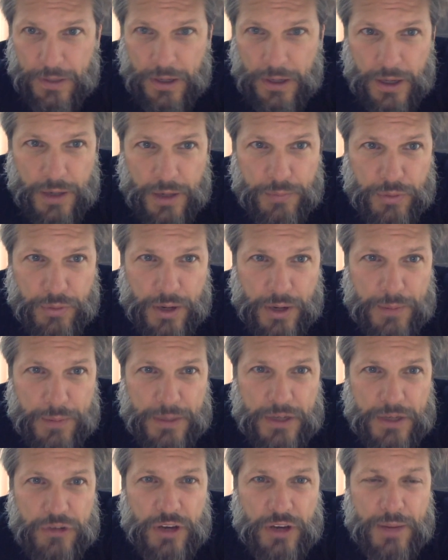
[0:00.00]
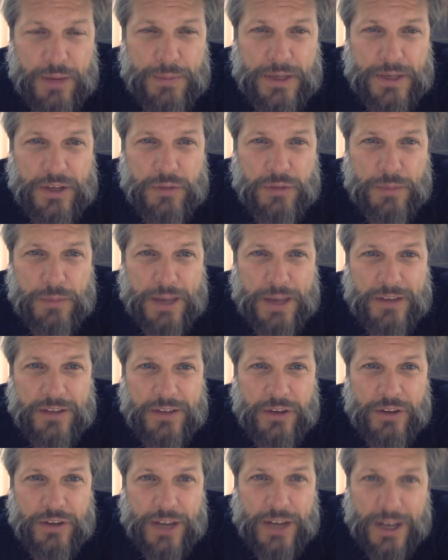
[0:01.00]
a prominent Japanese
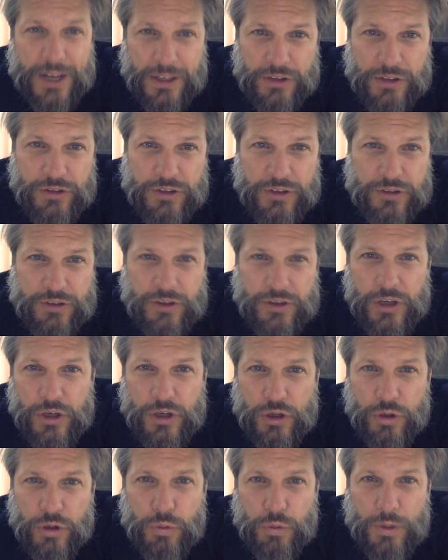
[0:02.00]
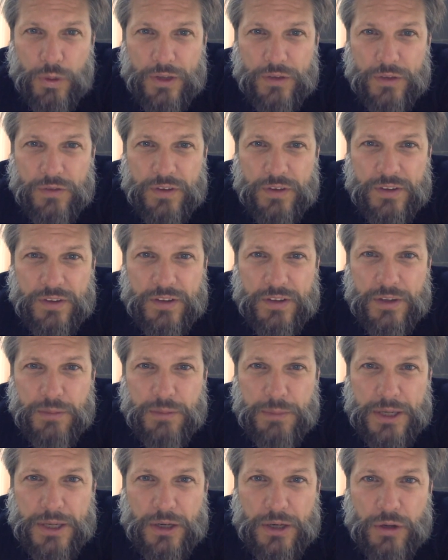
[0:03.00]
bacteriologist who once
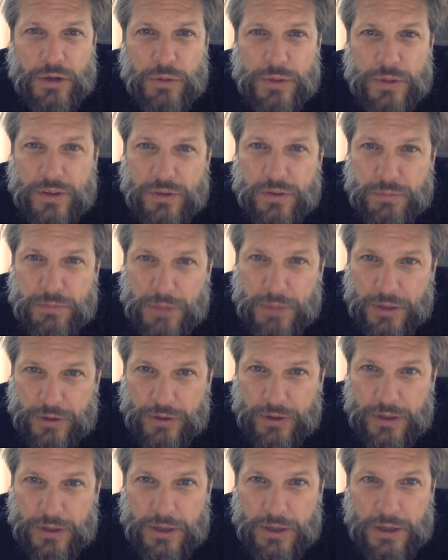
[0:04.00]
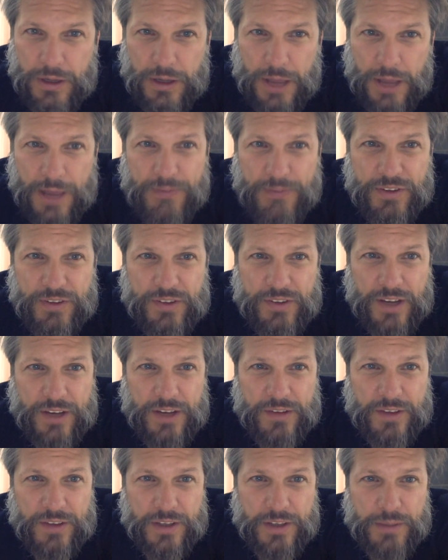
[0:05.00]
visited Minoh with his mother,
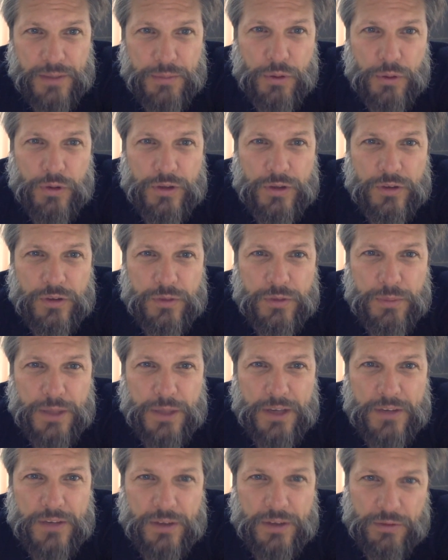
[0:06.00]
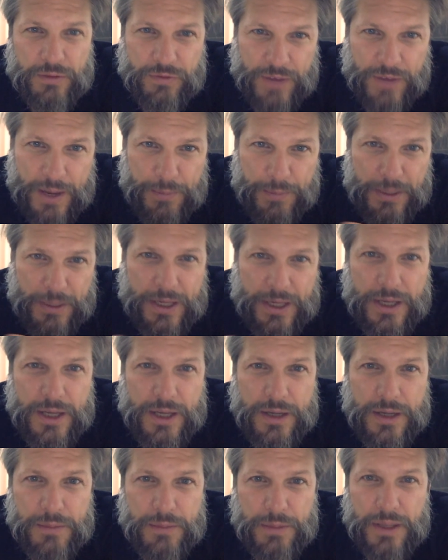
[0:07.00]
emphasizing the importance placed on family
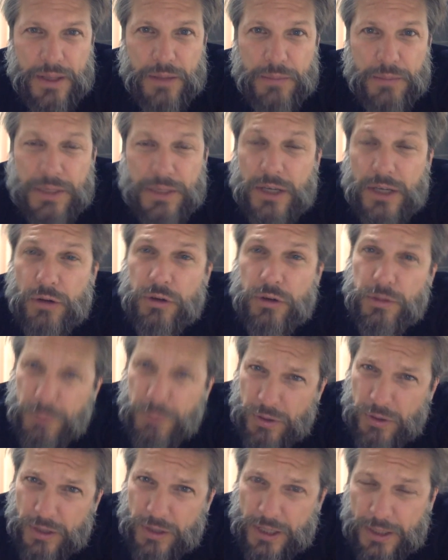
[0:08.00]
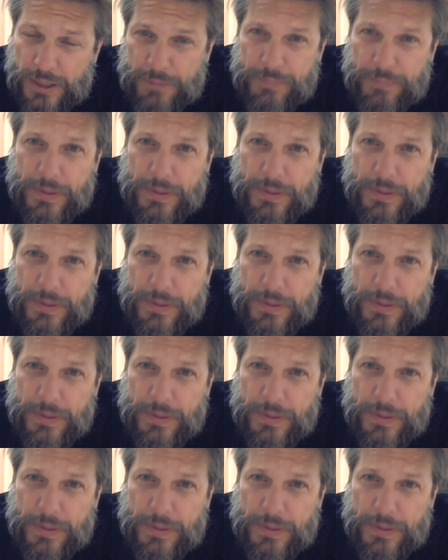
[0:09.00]
by the Minoh community.